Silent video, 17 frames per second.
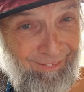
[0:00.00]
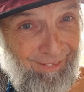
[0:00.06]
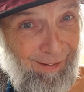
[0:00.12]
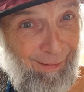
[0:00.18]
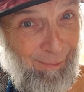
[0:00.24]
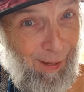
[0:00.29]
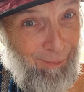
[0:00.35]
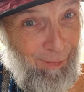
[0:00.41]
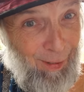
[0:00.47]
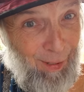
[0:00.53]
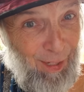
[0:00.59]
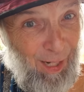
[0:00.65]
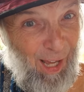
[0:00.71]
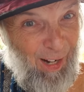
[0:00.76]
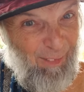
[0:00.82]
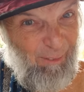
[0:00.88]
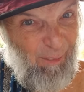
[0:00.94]
I'm having a
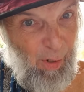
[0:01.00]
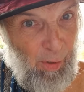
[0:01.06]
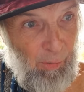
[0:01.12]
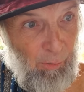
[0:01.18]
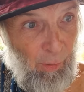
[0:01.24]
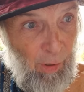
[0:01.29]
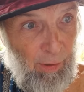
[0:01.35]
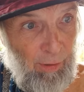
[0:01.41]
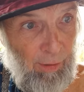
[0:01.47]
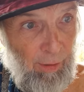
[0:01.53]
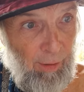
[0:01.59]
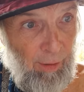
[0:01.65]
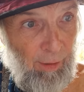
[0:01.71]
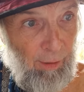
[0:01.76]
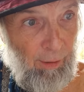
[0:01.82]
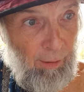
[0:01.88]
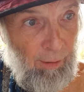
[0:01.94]
lot of fun right
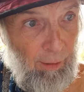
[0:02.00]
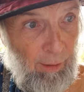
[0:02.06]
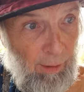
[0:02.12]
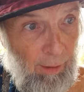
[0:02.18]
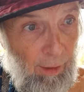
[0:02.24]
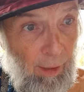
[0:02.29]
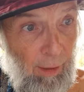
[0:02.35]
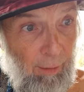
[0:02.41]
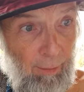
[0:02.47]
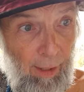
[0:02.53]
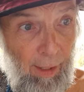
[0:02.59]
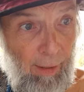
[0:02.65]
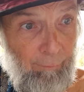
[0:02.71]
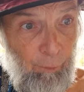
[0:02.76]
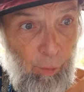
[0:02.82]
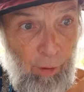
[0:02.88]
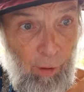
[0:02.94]
now. Oh,
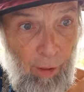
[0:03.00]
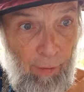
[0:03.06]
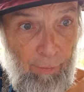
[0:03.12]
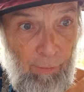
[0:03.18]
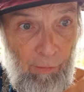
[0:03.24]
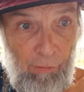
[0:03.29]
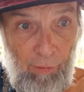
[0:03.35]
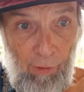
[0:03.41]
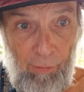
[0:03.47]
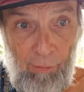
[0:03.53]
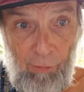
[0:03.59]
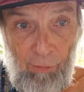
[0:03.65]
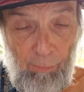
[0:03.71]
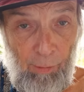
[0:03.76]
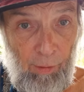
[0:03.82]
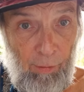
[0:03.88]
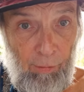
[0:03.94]
and for others on the
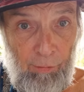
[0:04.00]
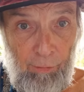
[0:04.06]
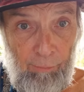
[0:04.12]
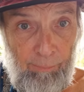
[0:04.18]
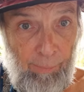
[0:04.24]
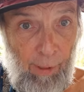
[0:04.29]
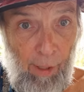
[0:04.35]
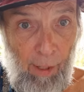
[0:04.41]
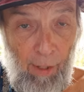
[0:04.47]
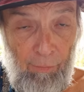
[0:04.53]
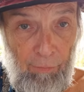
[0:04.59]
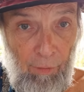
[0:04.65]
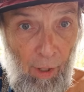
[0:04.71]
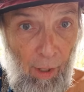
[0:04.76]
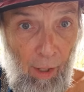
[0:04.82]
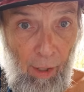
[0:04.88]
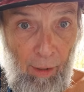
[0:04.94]
spiritual path,
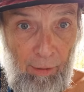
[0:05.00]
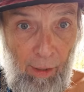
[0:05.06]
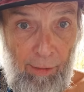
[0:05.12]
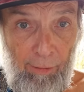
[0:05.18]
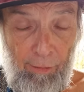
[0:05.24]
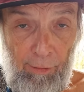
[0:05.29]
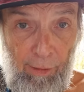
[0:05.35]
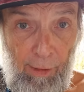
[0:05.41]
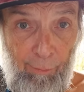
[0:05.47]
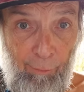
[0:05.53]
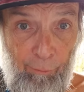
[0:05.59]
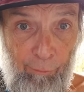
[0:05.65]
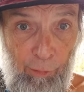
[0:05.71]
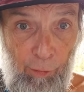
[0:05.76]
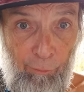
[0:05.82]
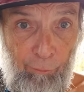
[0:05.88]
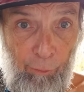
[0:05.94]
yeah, I'd like to leave a
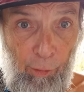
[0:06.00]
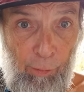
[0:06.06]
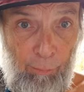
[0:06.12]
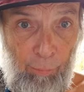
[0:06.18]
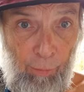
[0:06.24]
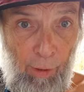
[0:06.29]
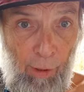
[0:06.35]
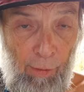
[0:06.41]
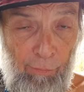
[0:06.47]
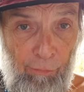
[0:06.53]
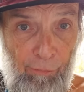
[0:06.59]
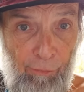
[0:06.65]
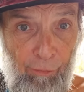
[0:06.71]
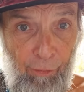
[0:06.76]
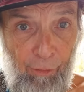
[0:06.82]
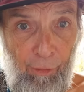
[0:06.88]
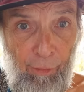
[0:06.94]
few
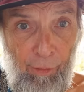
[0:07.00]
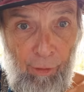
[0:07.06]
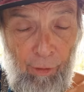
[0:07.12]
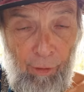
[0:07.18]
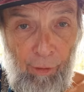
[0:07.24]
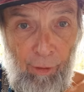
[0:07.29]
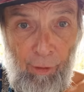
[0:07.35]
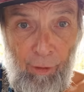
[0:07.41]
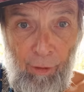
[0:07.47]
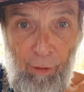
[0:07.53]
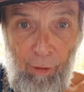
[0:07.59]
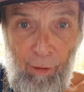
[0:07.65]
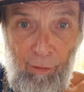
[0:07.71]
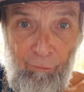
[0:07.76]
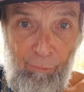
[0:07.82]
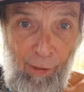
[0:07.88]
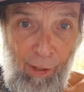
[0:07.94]
footprints
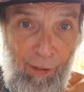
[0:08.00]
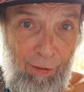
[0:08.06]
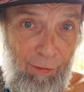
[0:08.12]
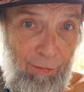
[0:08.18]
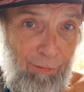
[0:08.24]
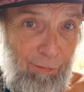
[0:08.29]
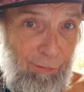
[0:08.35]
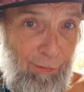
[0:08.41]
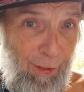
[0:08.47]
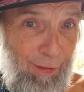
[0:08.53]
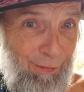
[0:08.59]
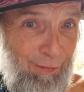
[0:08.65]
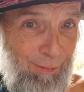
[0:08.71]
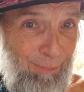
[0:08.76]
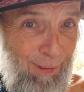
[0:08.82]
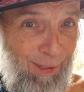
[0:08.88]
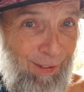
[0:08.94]
of my
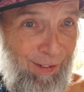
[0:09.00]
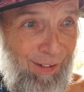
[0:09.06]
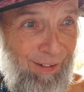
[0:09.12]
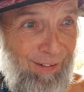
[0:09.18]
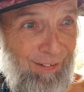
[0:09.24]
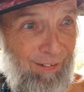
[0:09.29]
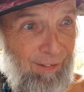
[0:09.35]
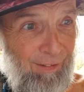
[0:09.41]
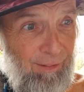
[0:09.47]
insights behind.